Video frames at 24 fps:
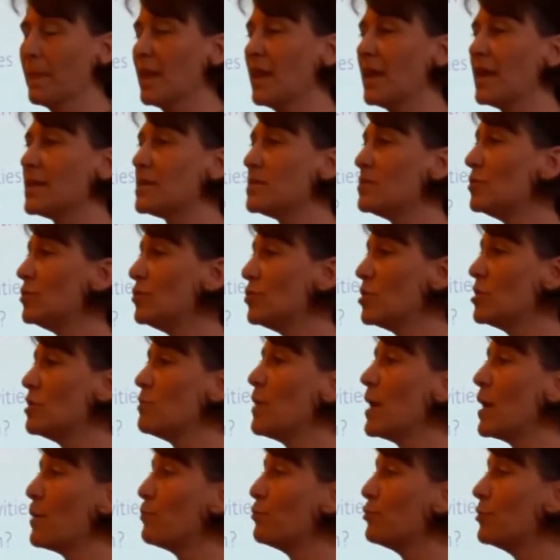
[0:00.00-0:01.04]
It's not just
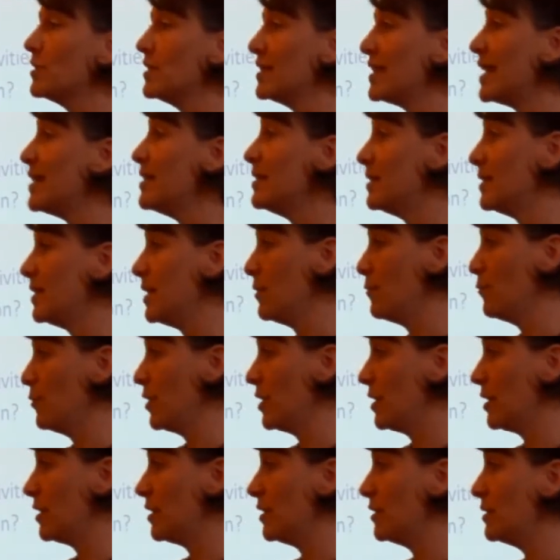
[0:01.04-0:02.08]
about presenting
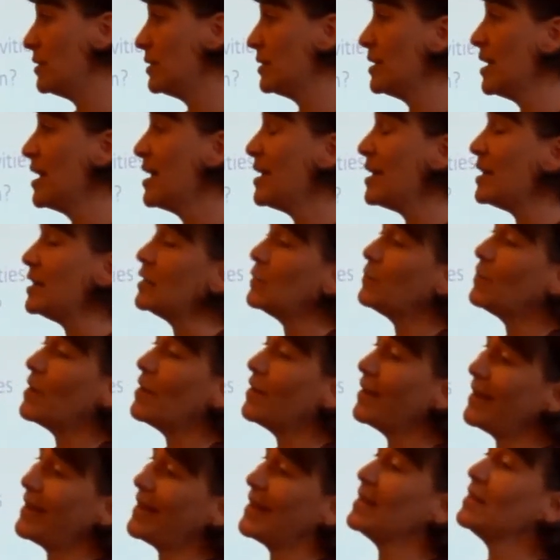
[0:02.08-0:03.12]
words, it's
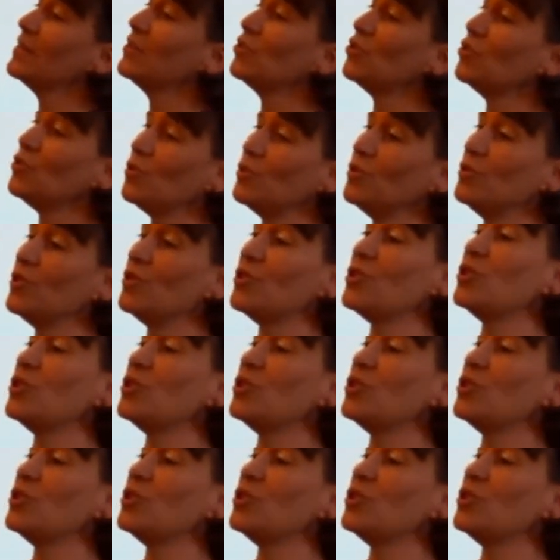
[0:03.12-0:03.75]
about getting students